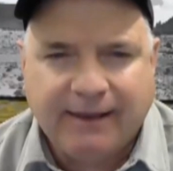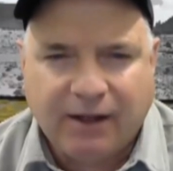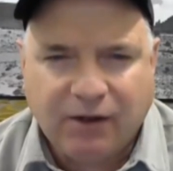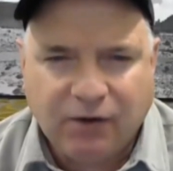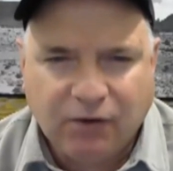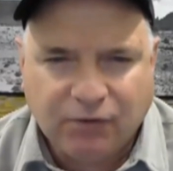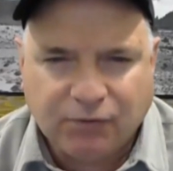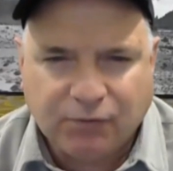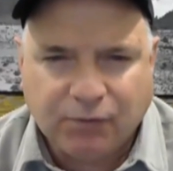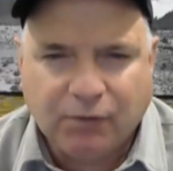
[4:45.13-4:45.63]
that
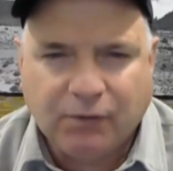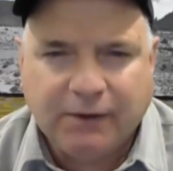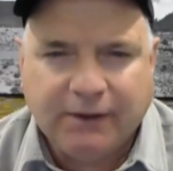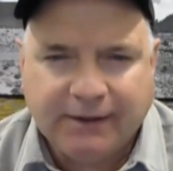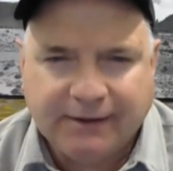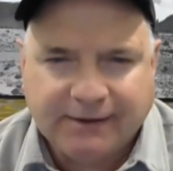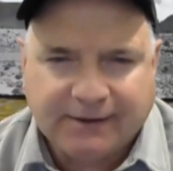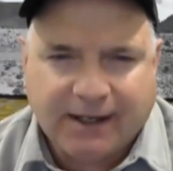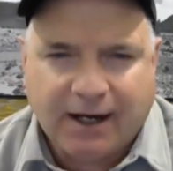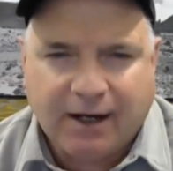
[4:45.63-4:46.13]
you truly
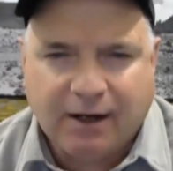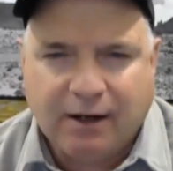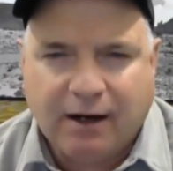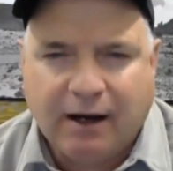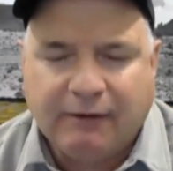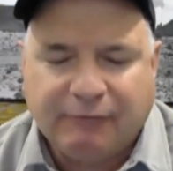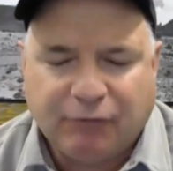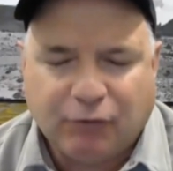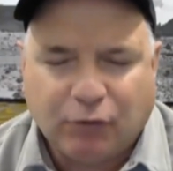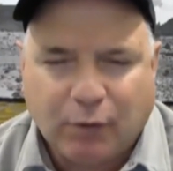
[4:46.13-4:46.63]
desire
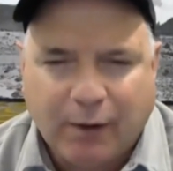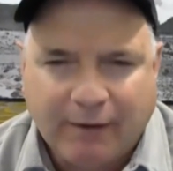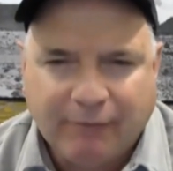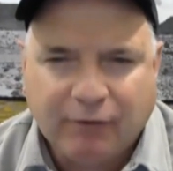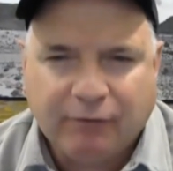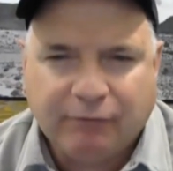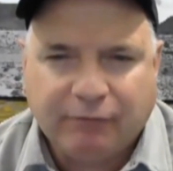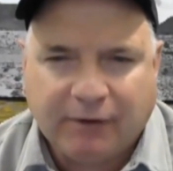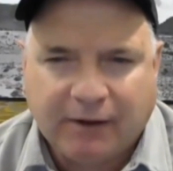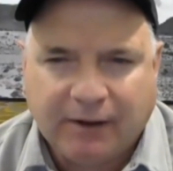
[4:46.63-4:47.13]
a
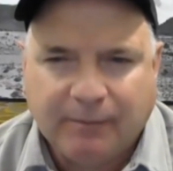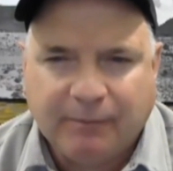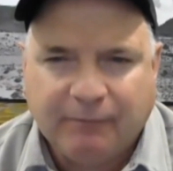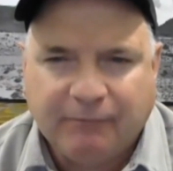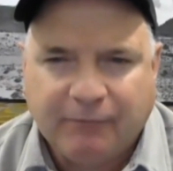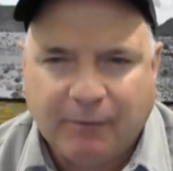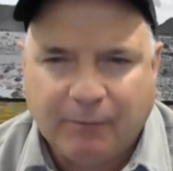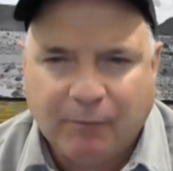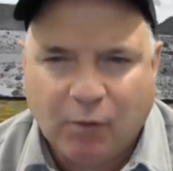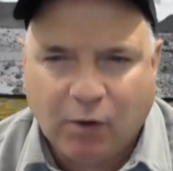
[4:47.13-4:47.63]
forever freedom
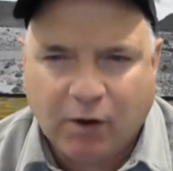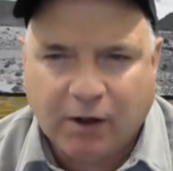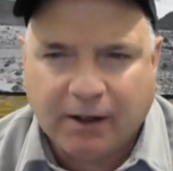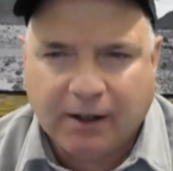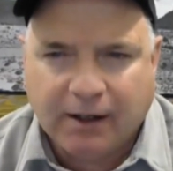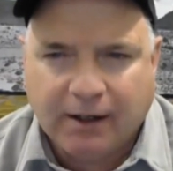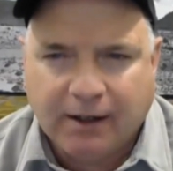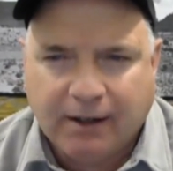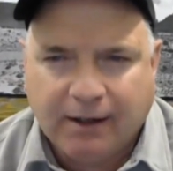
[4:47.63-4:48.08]
from war.